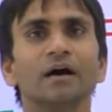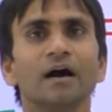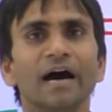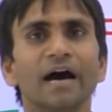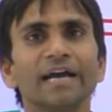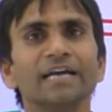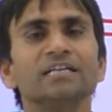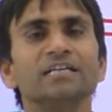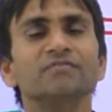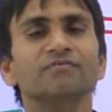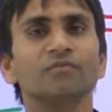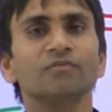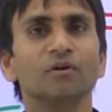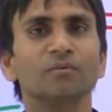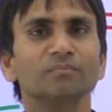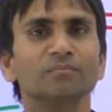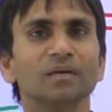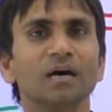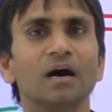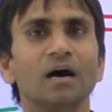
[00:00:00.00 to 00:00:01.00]
height
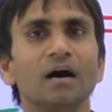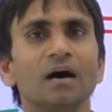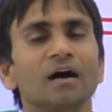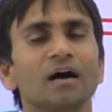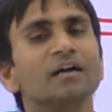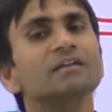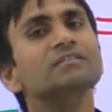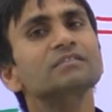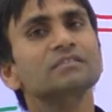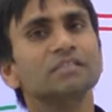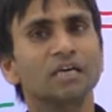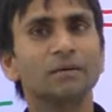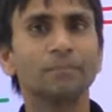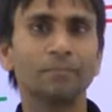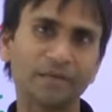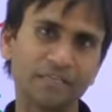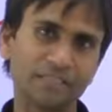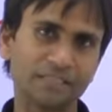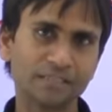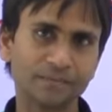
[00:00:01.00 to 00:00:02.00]
from the earth's
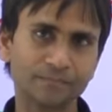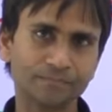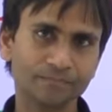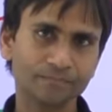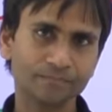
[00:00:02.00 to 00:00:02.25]
surface.